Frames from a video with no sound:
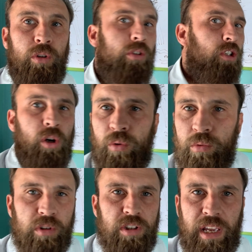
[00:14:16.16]

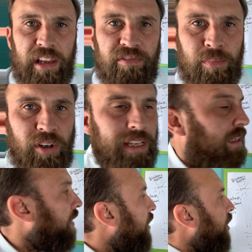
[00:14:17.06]
Don't save
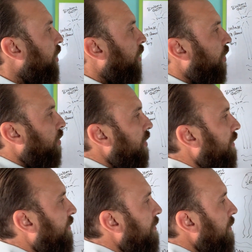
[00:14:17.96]
money. All
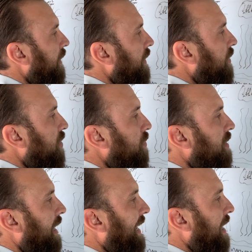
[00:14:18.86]
of the money that you
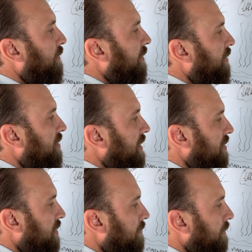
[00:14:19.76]
take out of the
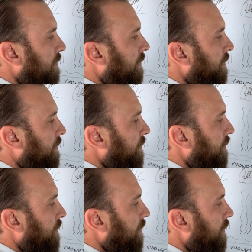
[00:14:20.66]
system,
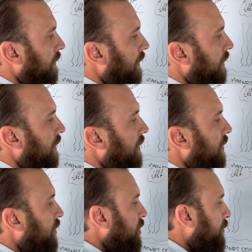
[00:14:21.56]

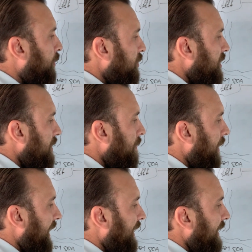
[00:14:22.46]
you put it
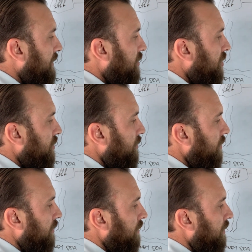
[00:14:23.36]
back into